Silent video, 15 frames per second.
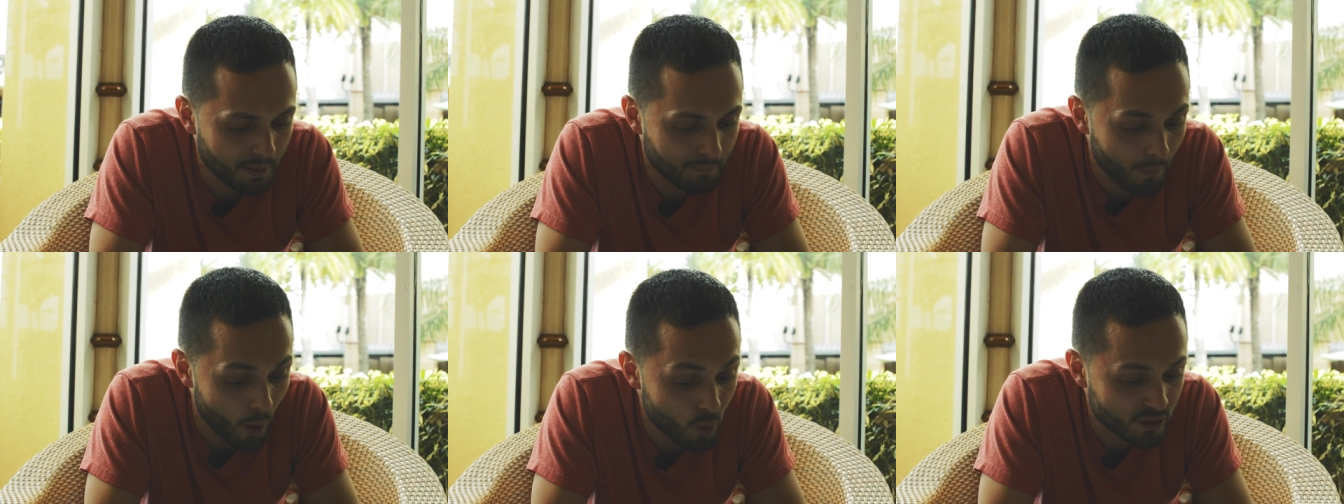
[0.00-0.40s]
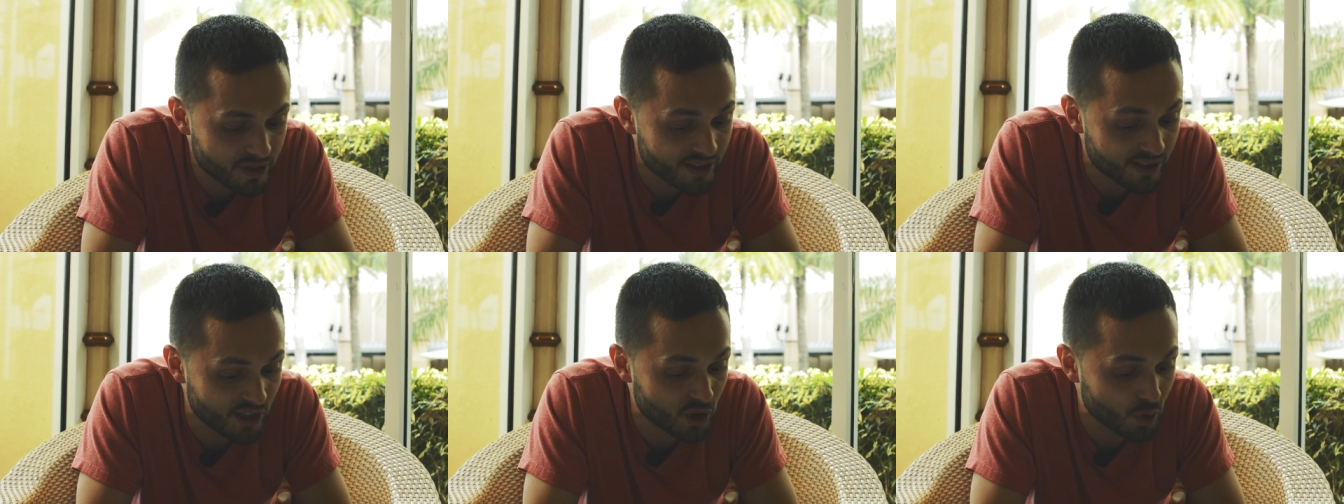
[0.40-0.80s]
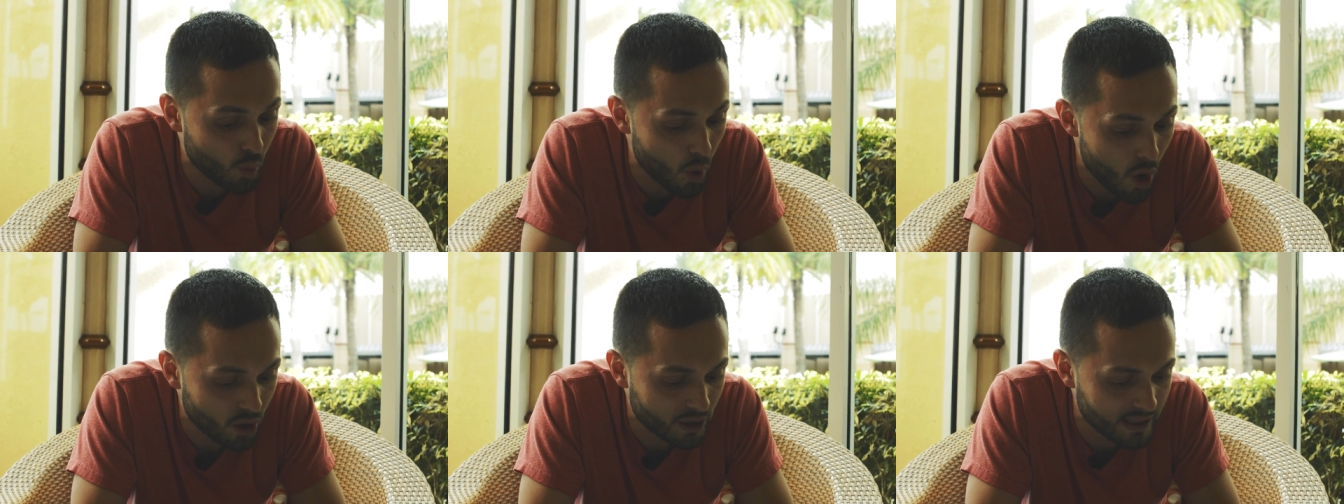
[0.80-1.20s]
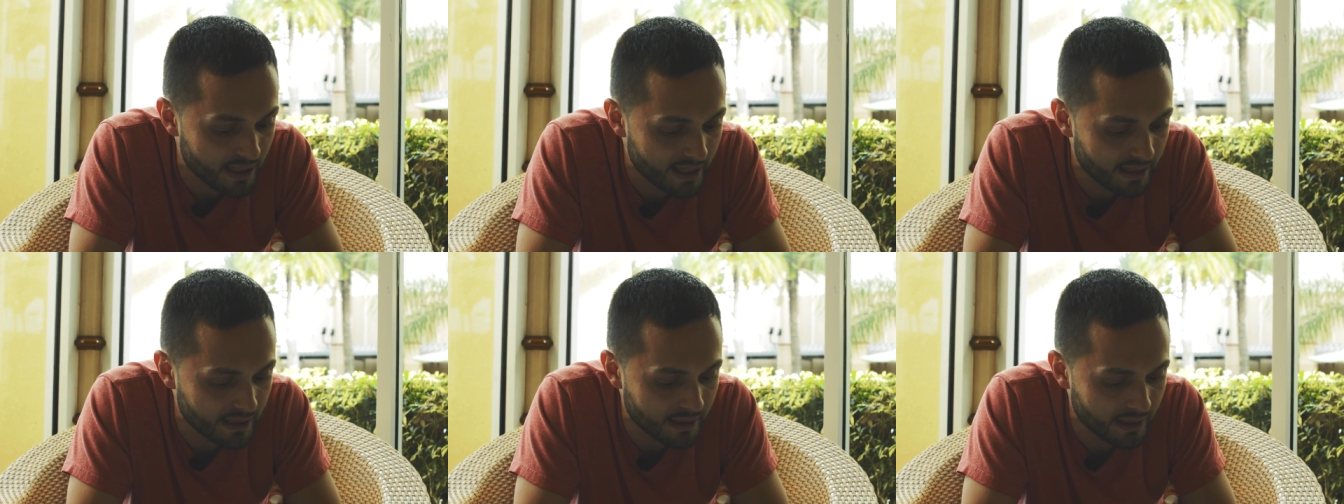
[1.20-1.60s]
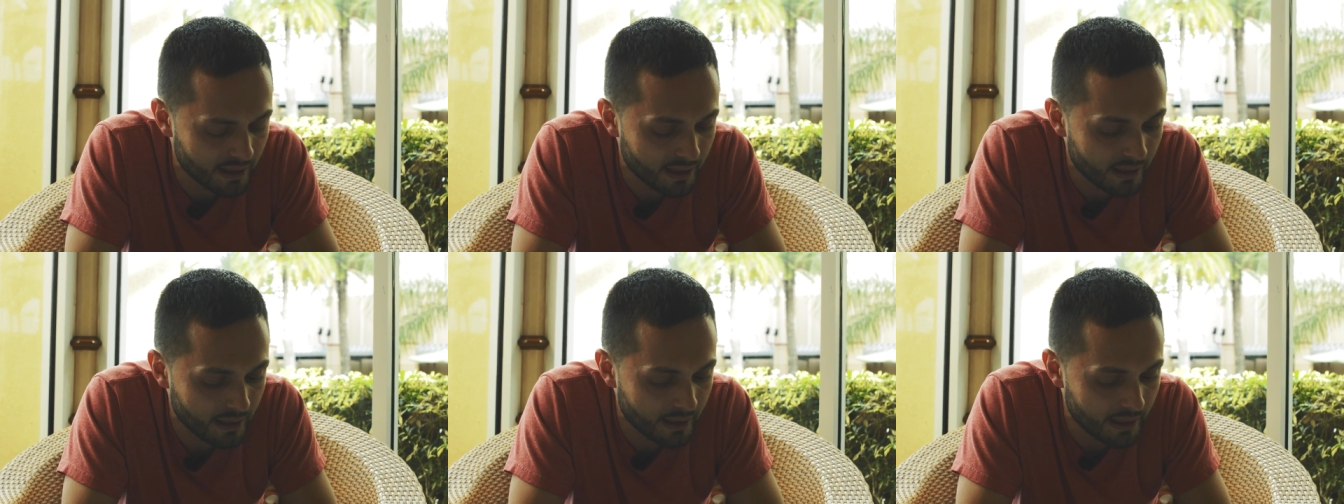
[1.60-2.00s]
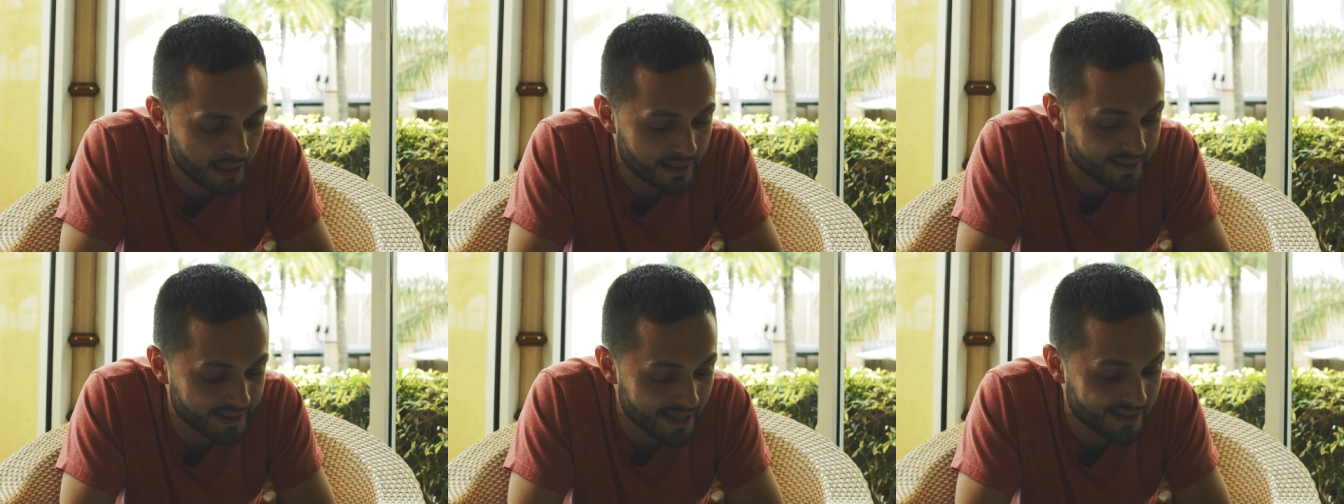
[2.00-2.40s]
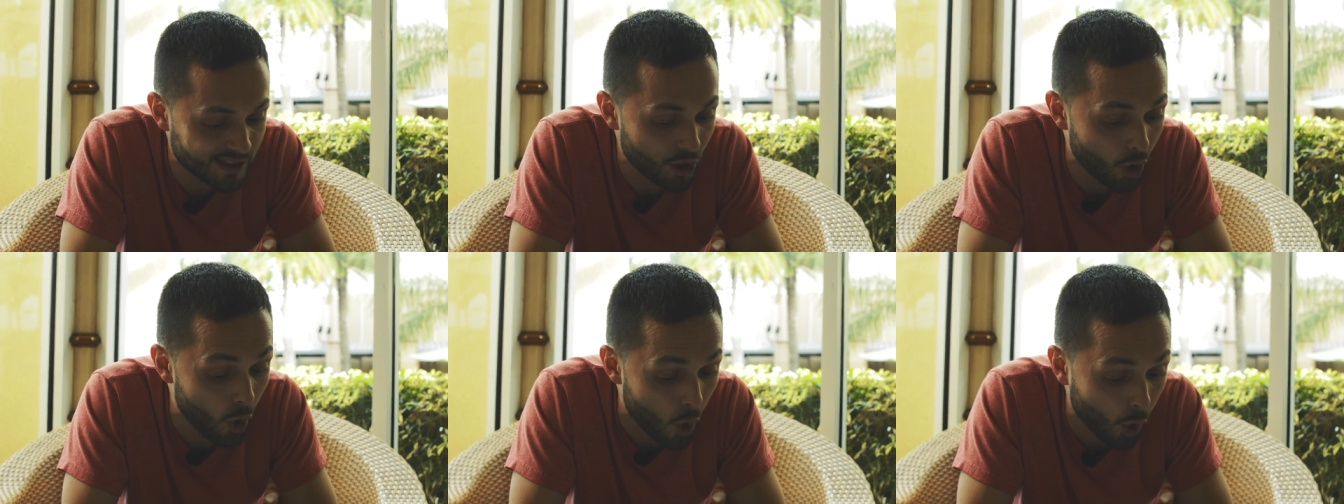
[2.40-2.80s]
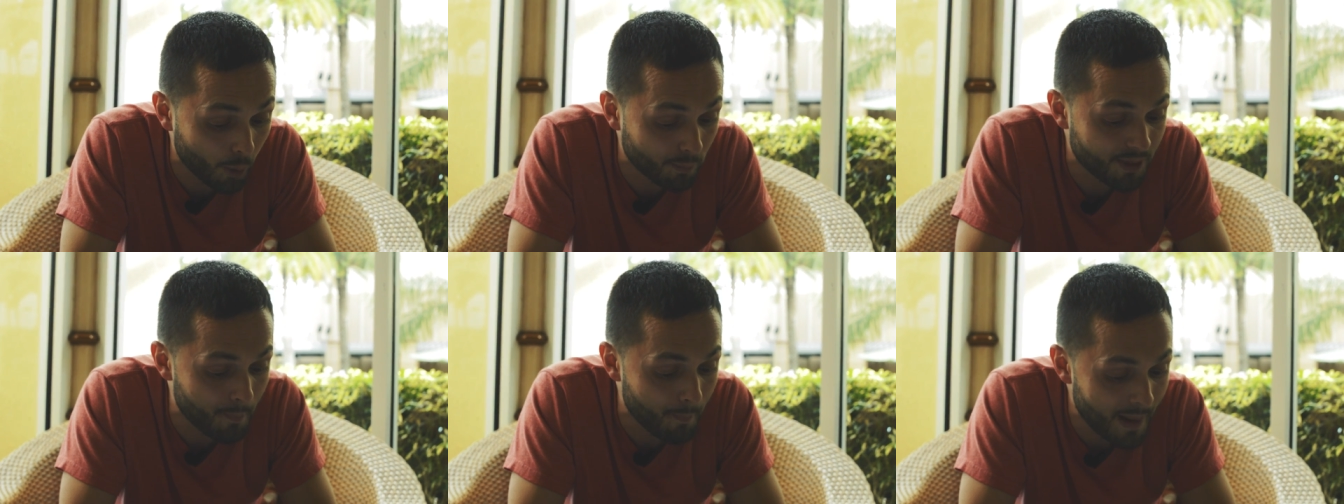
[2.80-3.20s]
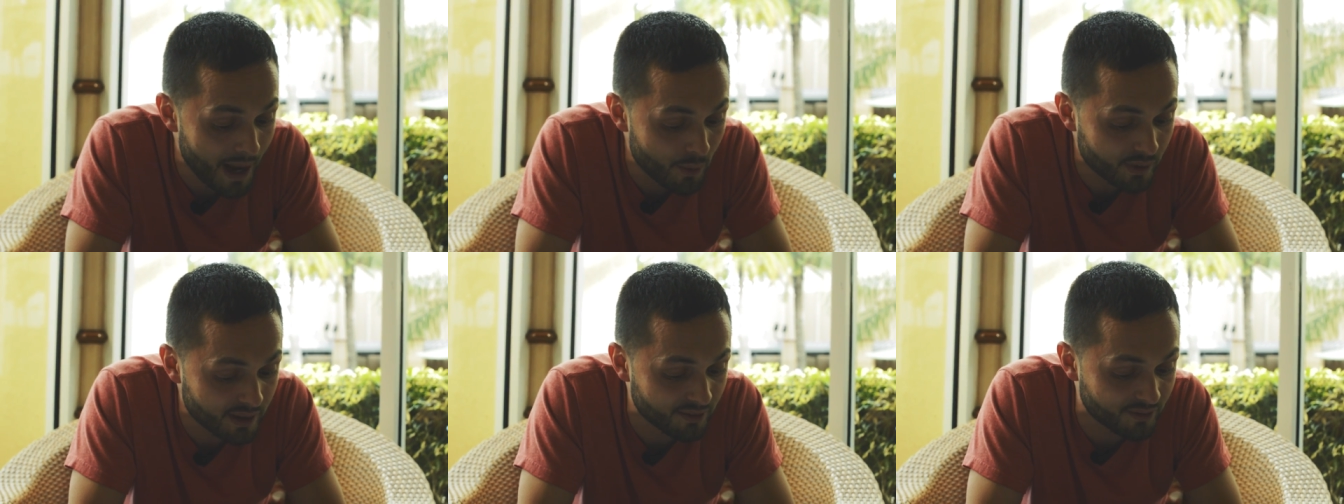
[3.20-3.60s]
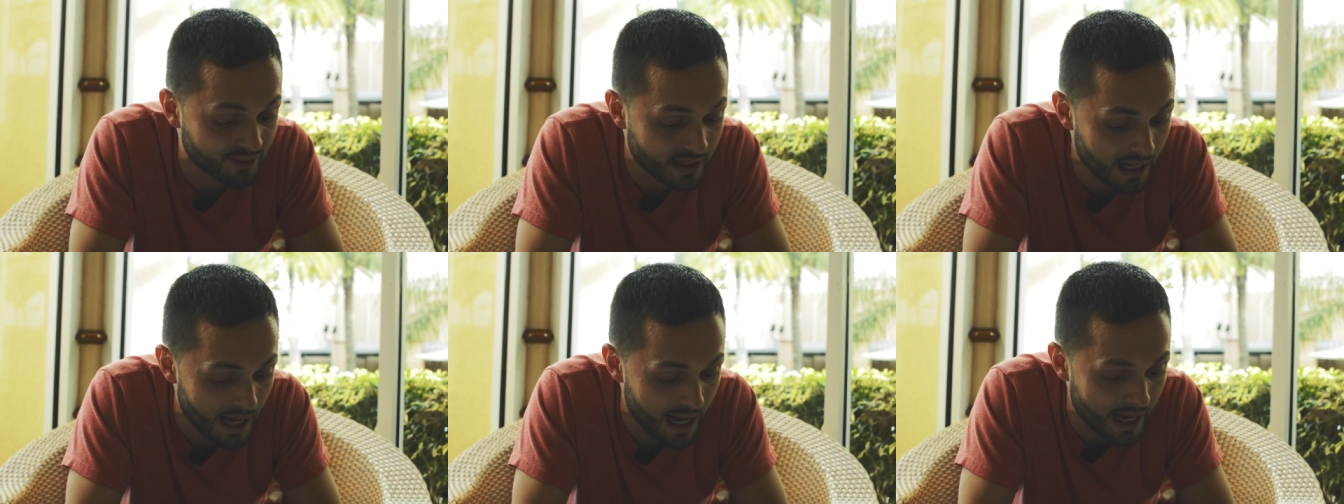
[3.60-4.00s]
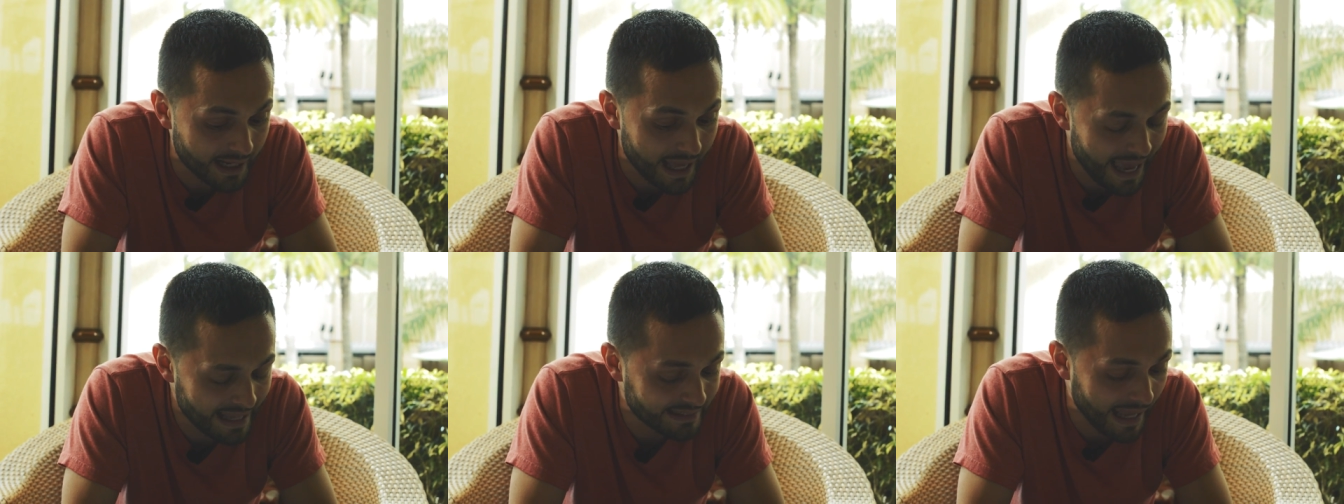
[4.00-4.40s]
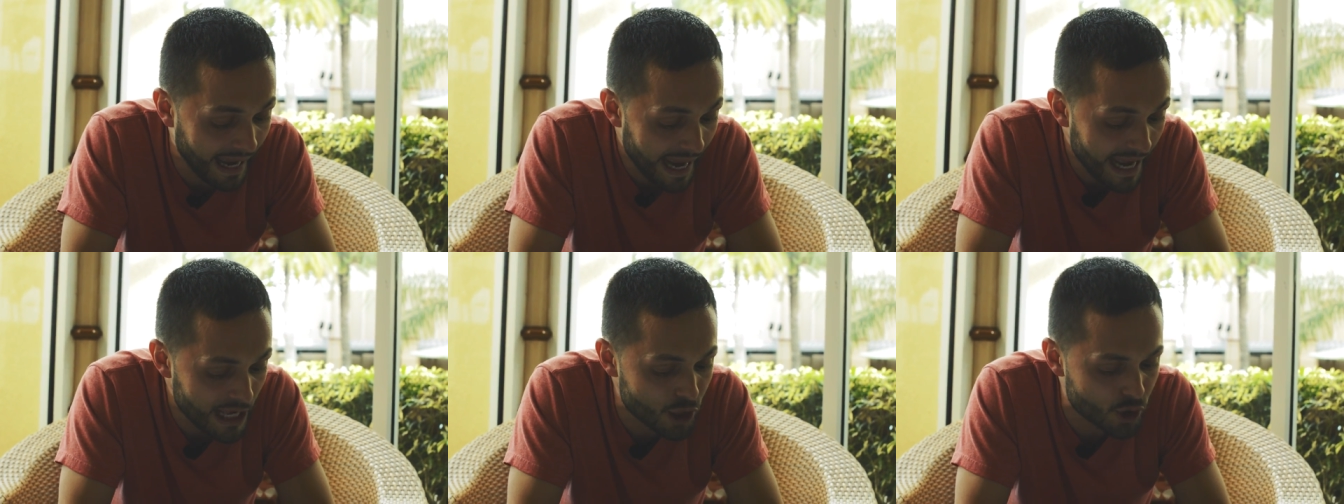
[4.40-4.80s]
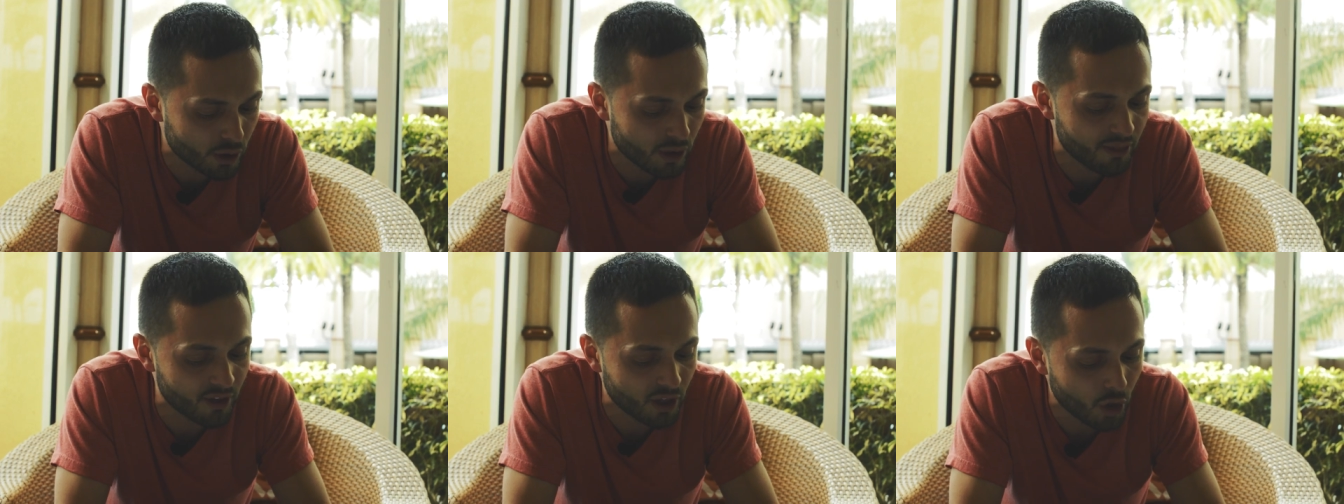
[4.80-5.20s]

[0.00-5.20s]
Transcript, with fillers: Moses is walking it says, In Horeb, the mountain of God, and the angel of the